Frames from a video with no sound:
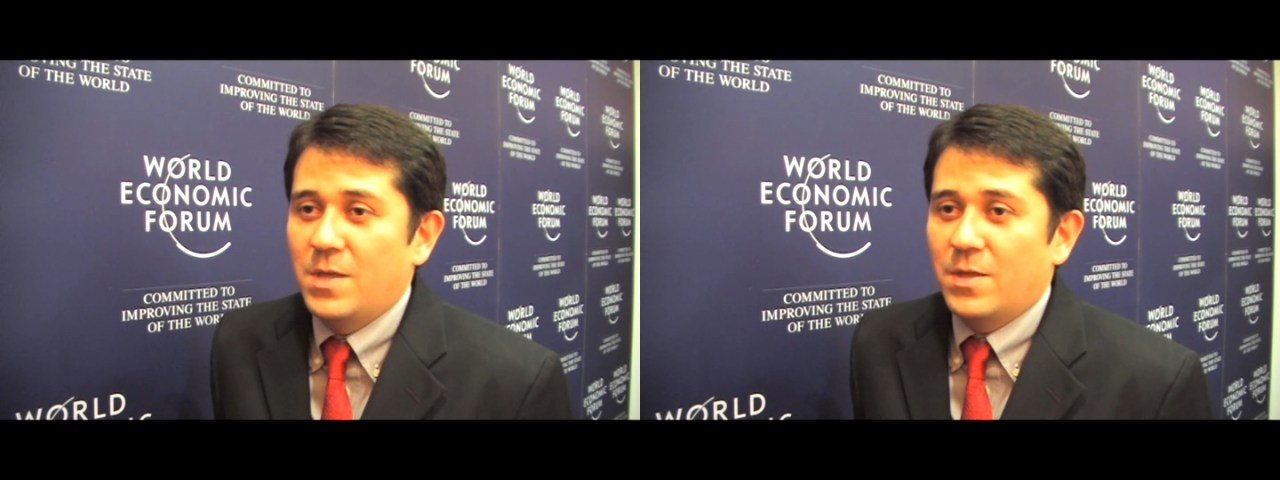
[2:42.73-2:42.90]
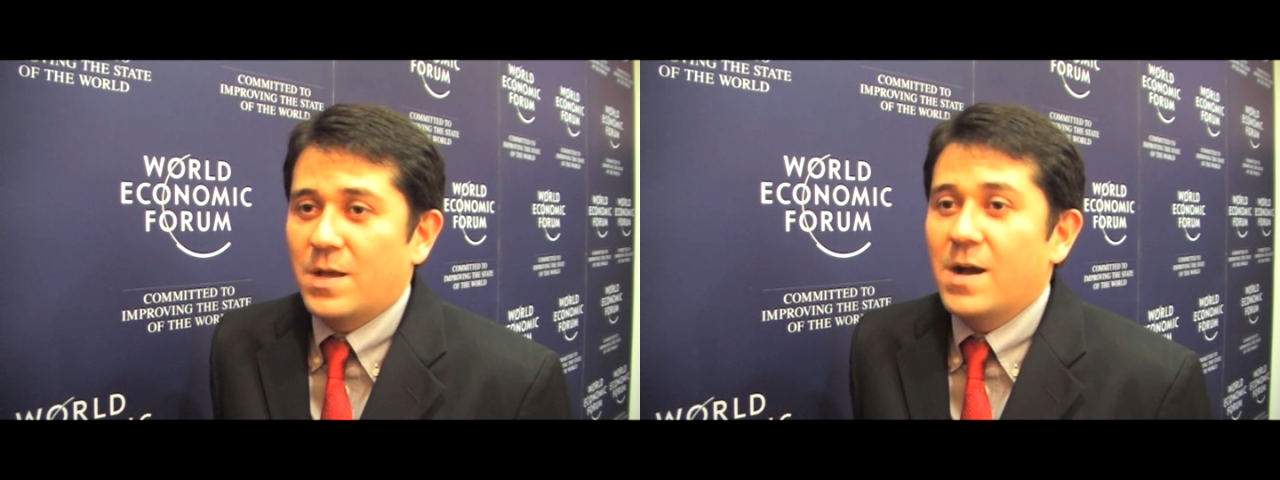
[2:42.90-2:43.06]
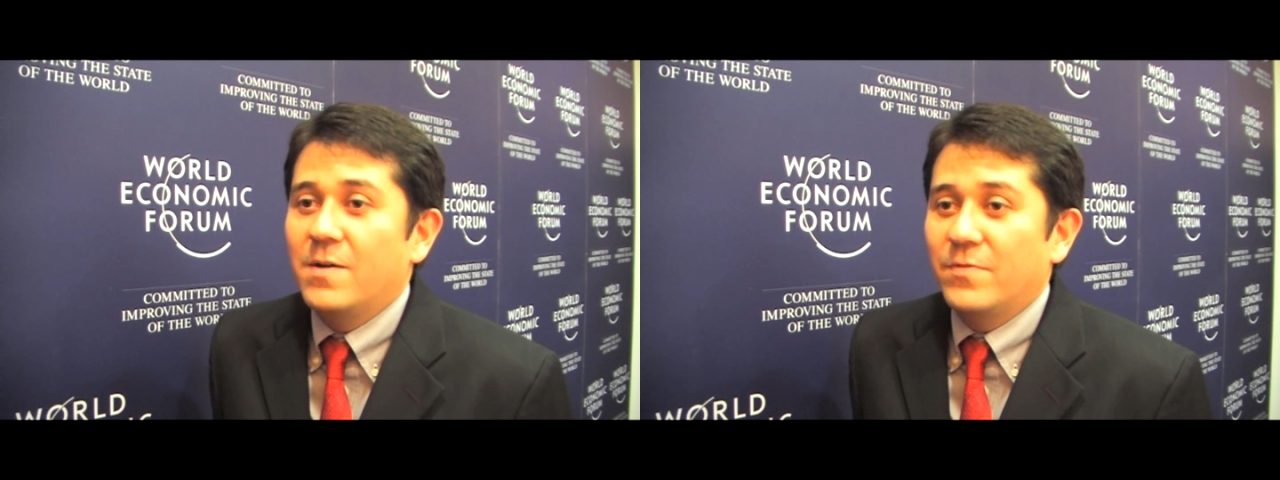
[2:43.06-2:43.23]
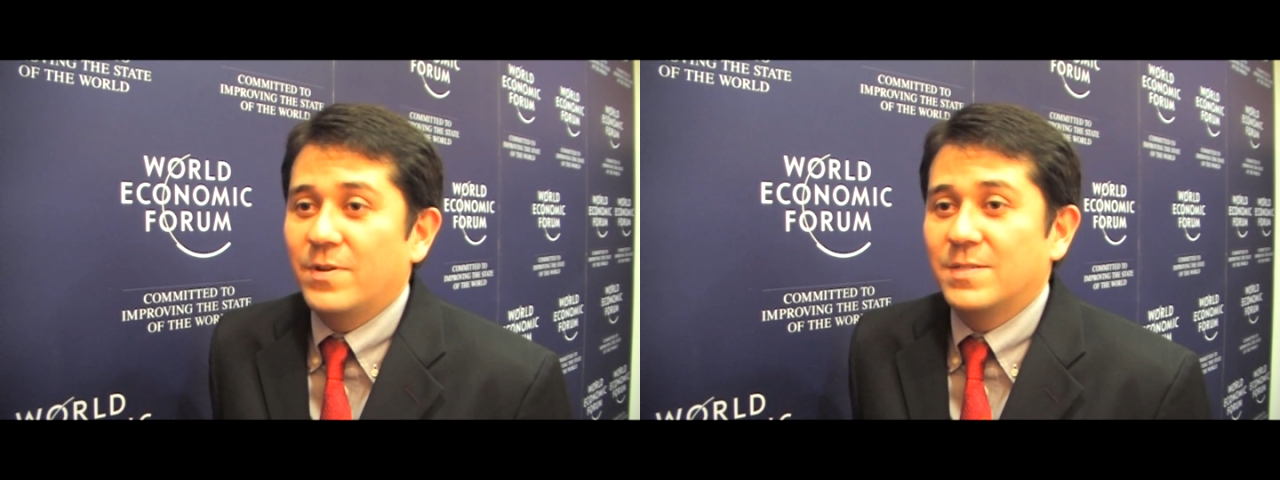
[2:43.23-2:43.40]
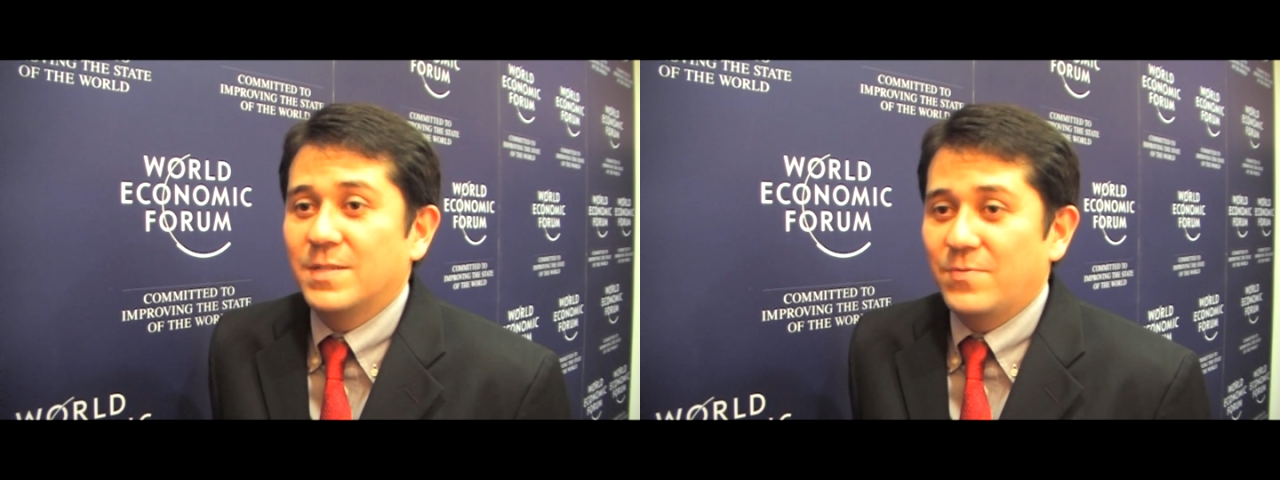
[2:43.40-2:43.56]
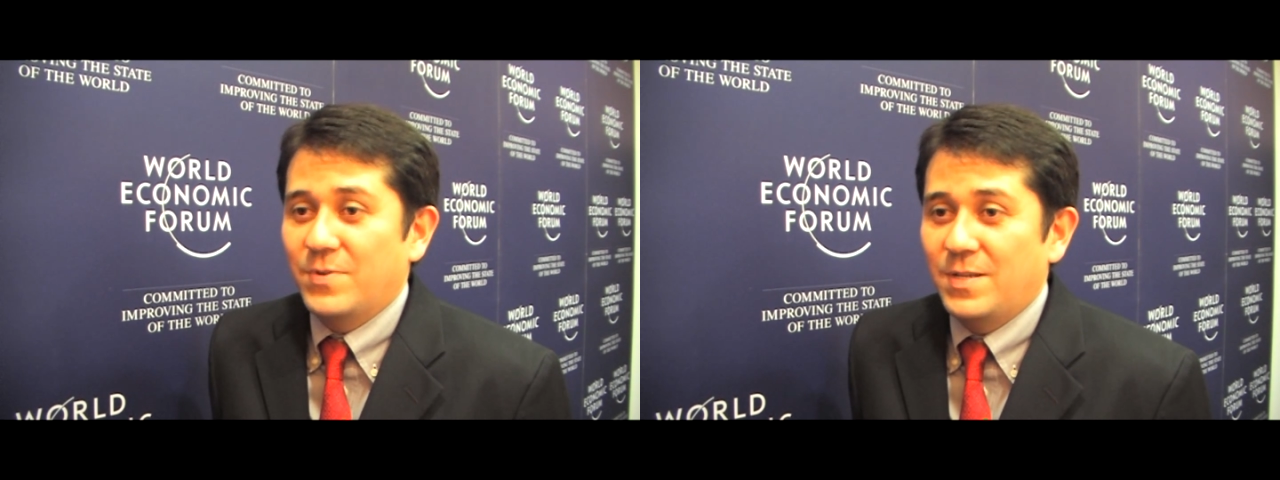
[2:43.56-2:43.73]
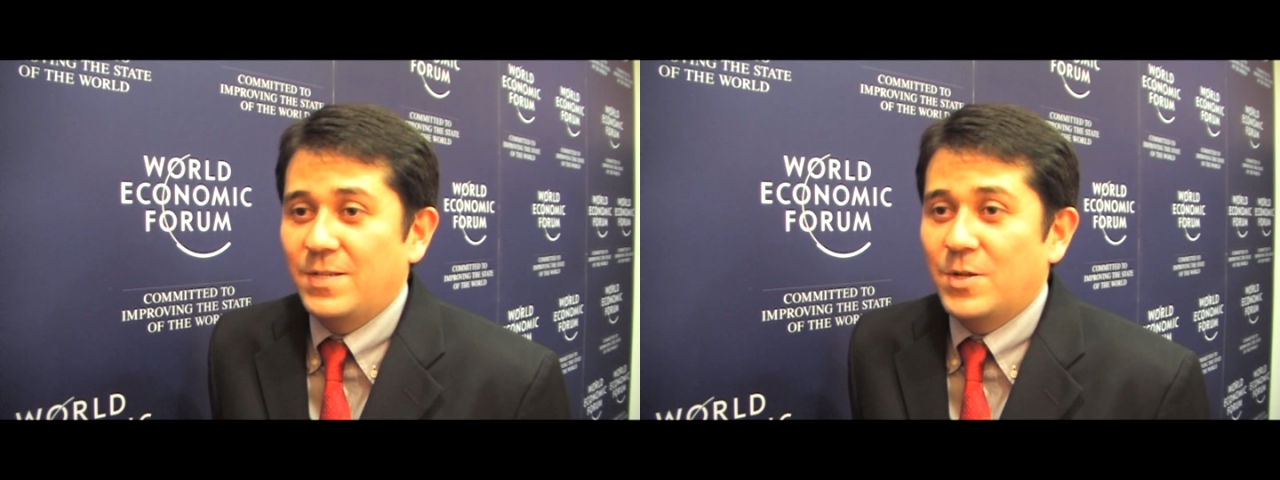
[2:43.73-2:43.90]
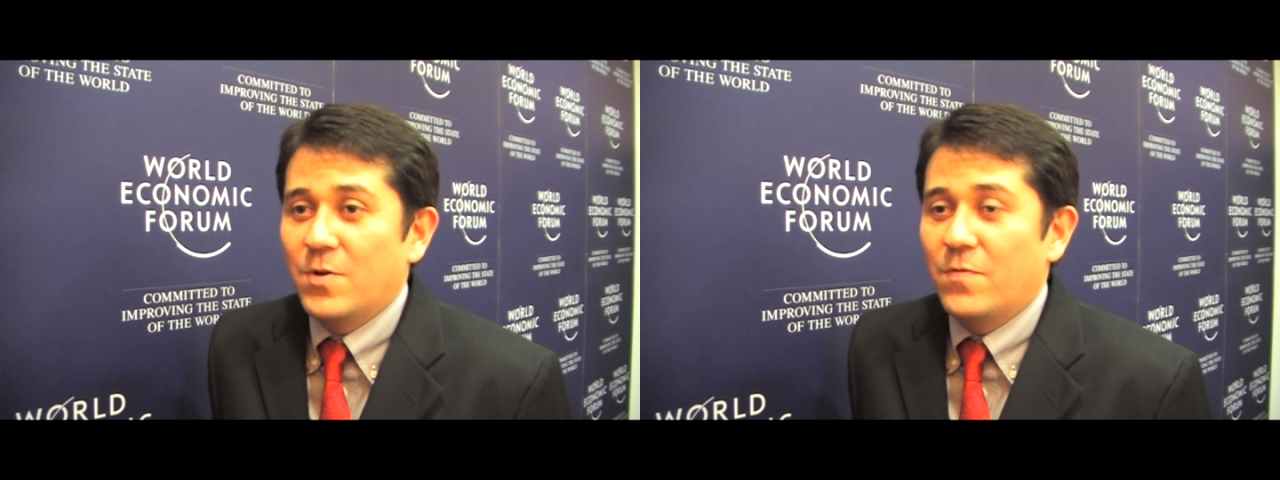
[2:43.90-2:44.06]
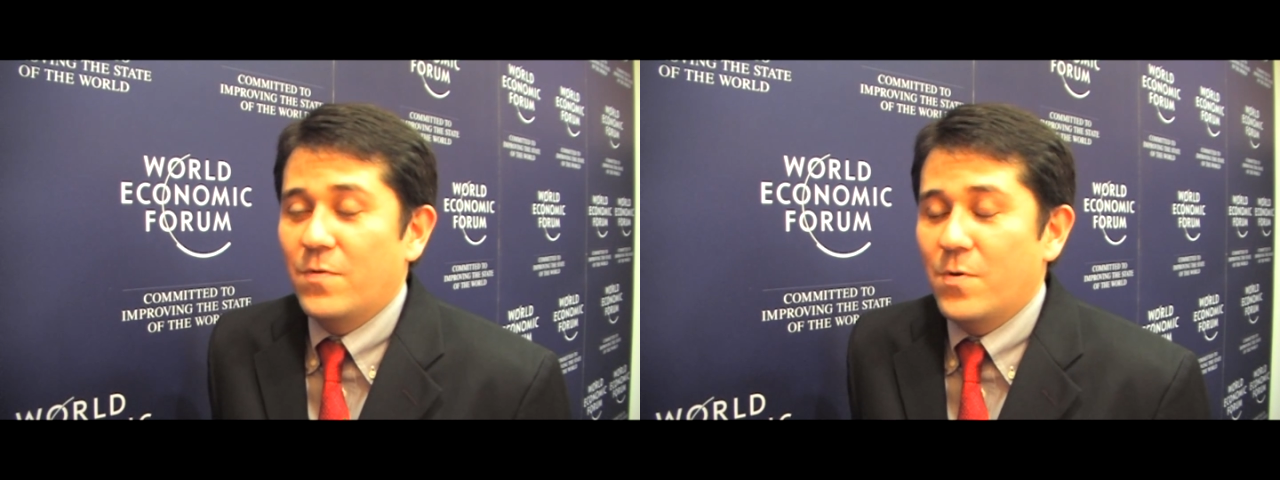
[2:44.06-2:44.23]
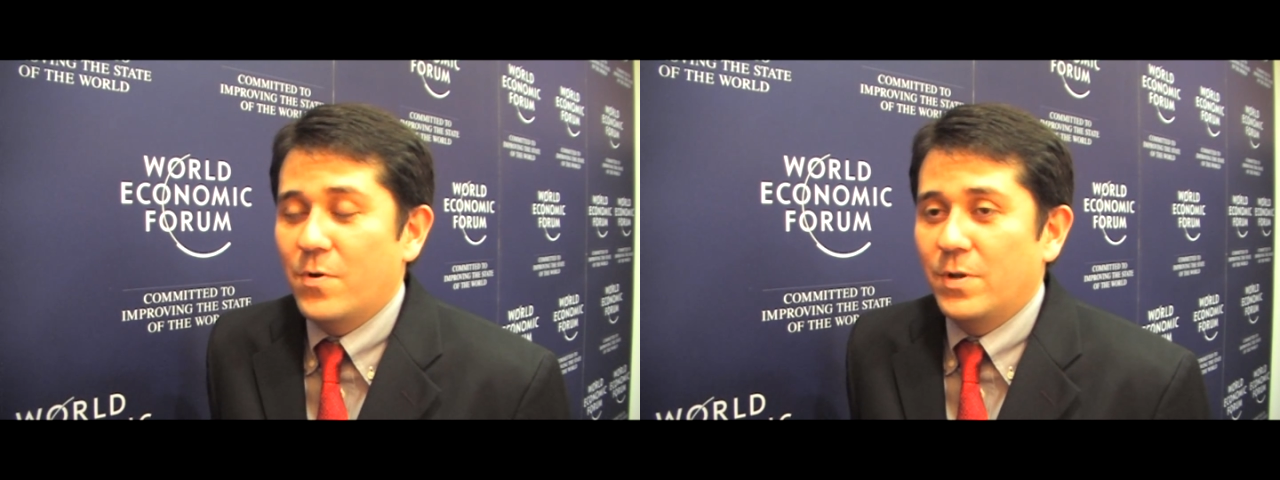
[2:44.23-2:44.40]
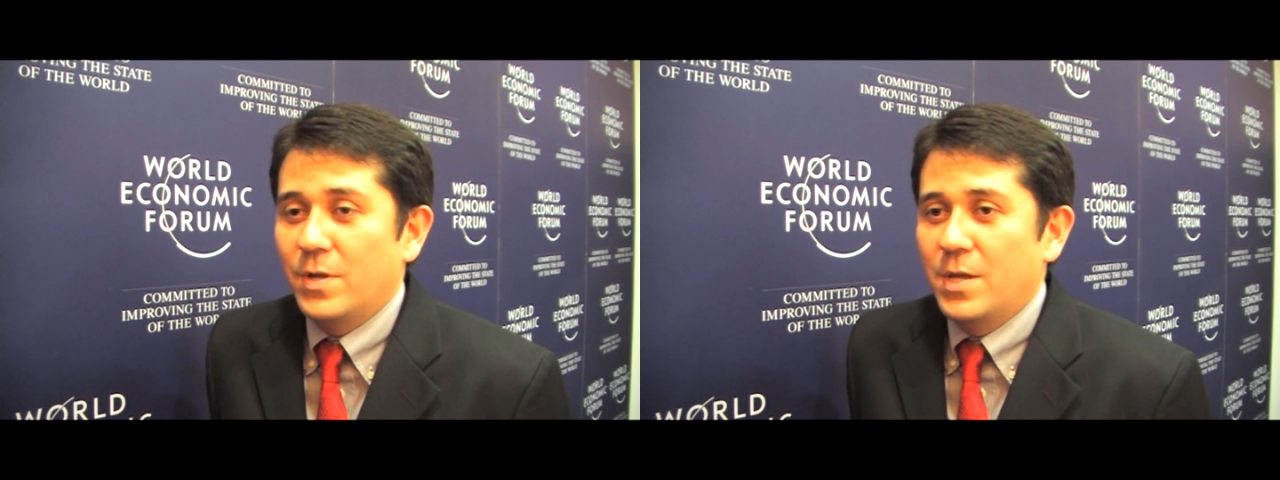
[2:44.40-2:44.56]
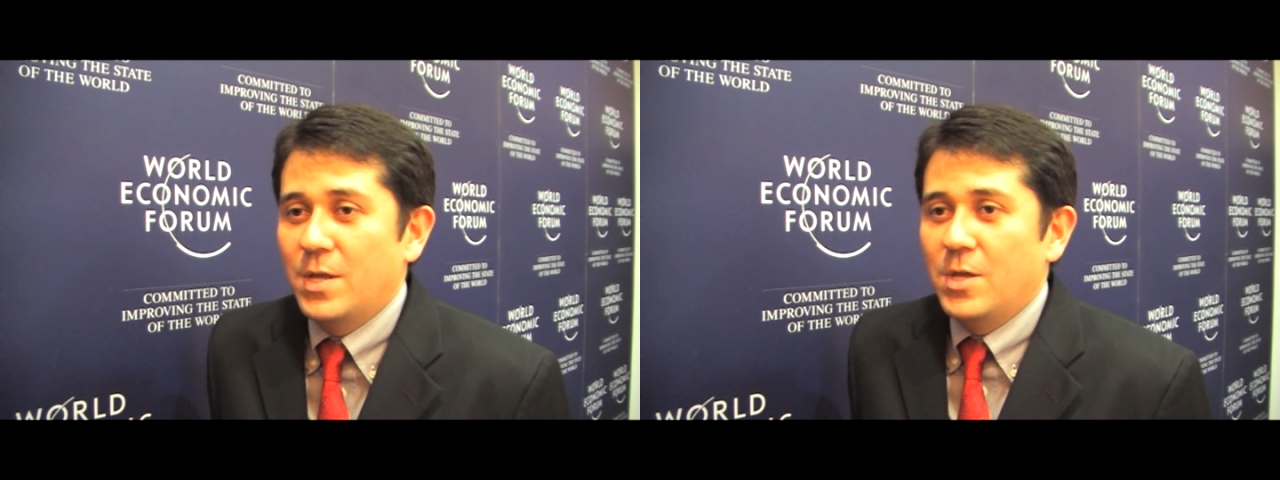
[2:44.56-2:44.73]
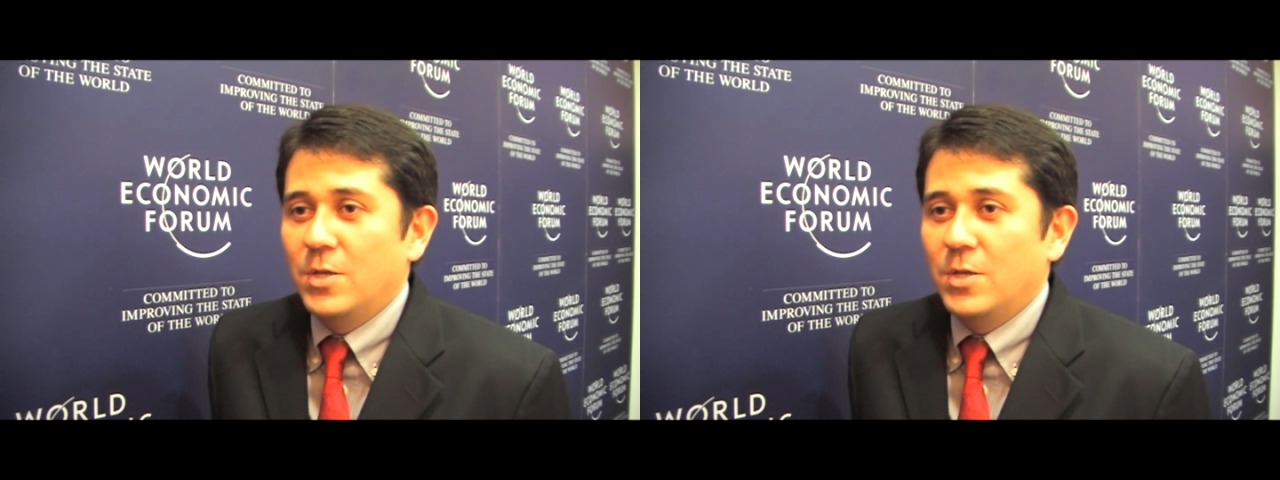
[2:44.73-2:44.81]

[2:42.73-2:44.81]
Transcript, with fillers: the confidence that we need to go forward.